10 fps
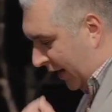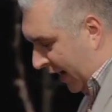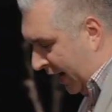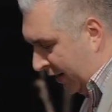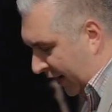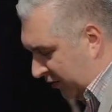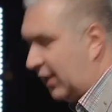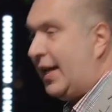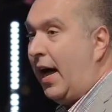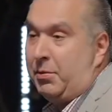And I
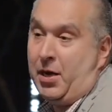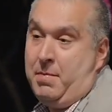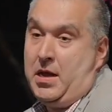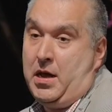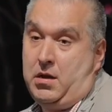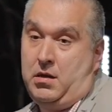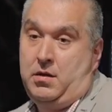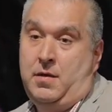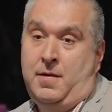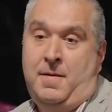said, yeah, I'm committed.
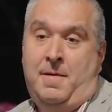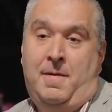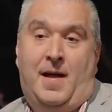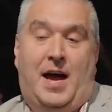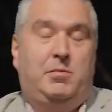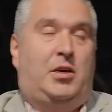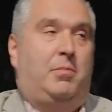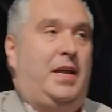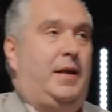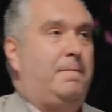I'm
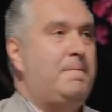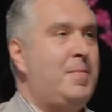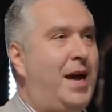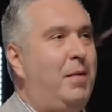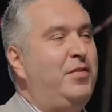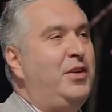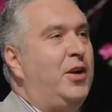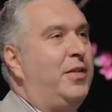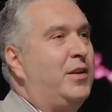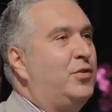committed. How many of you
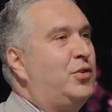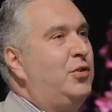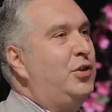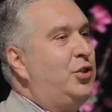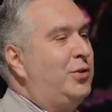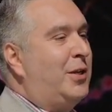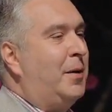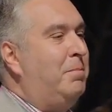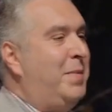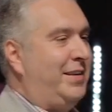know that as soon as you
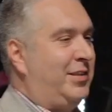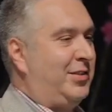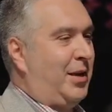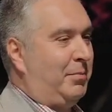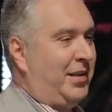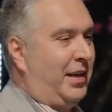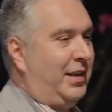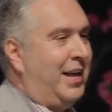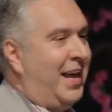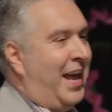commit to something,
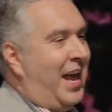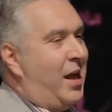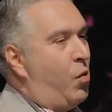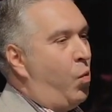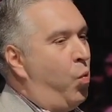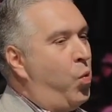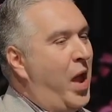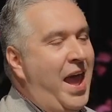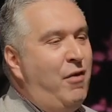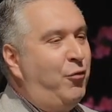
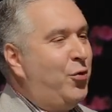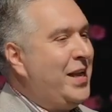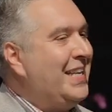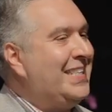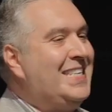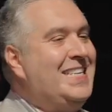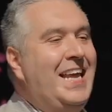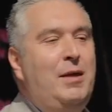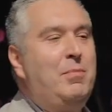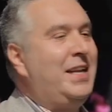every
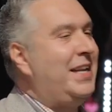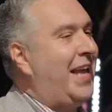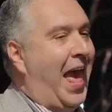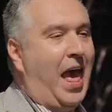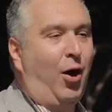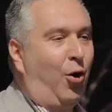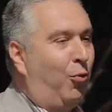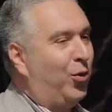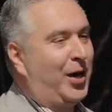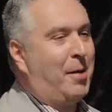demon in hell
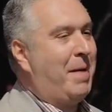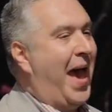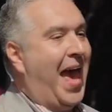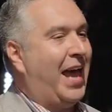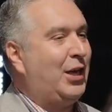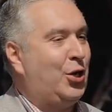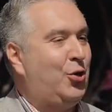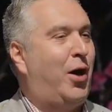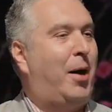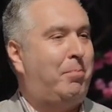will come at
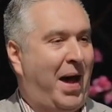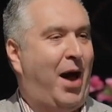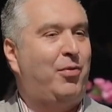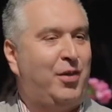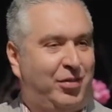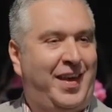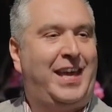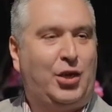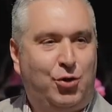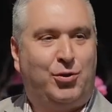you about the
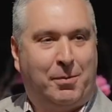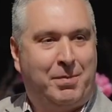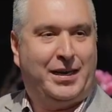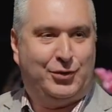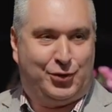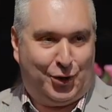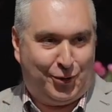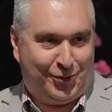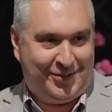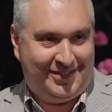thing you committed to?